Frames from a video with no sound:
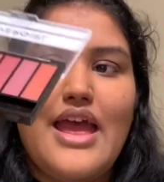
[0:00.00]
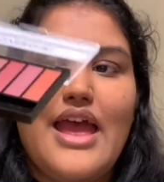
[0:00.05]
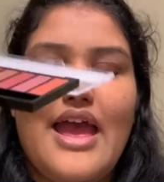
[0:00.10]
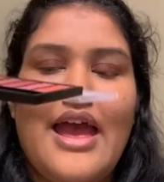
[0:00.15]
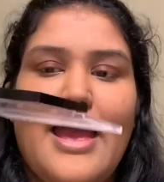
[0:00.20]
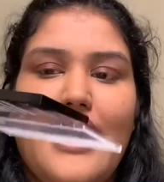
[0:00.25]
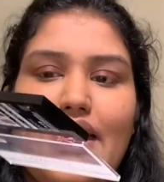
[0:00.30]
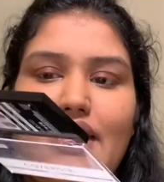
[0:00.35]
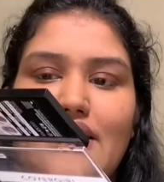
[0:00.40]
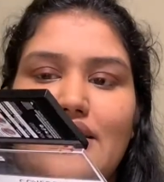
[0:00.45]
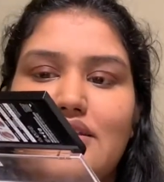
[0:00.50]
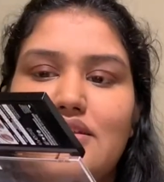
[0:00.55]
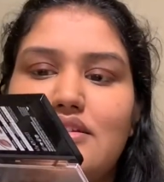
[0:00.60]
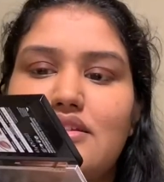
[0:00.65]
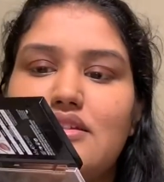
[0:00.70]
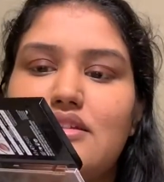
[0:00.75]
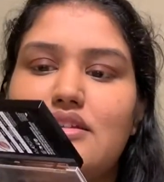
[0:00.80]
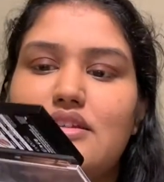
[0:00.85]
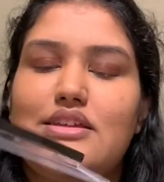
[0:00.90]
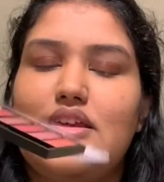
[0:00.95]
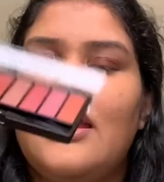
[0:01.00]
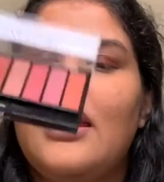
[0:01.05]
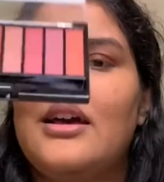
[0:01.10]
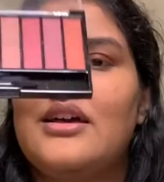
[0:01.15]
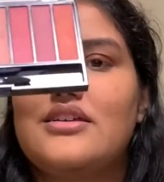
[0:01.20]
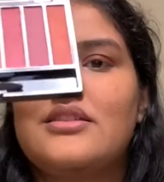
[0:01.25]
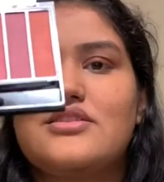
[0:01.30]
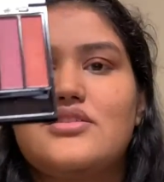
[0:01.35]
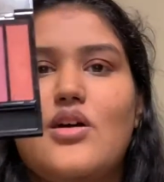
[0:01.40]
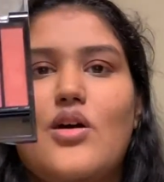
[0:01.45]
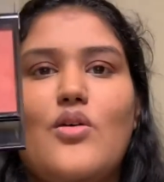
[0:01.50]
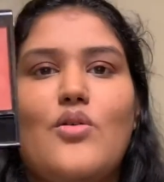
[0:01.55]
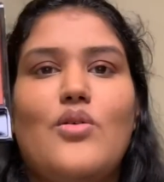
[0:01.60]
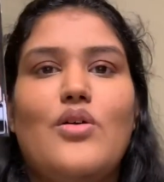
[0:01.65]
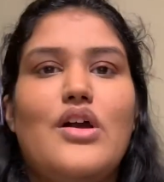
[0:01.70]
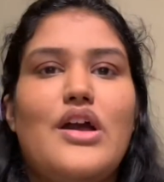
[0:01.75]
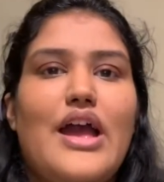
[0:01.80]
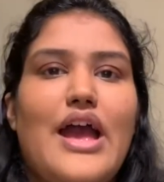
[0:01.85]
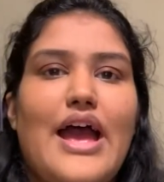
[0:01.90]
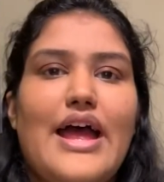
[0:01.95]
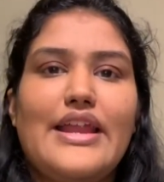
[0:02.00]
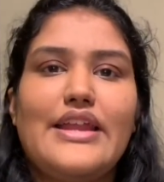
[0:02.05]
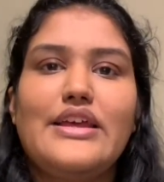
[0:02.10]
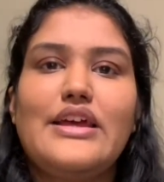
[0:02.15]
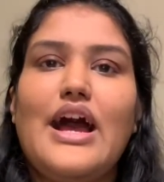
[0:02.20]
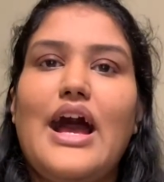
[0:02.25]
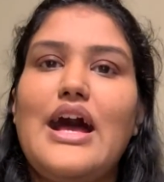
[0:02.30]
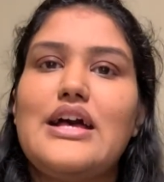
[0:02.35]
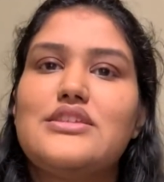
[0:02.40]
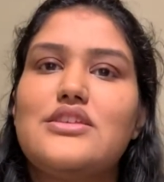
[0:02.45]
And yeah, so, and it has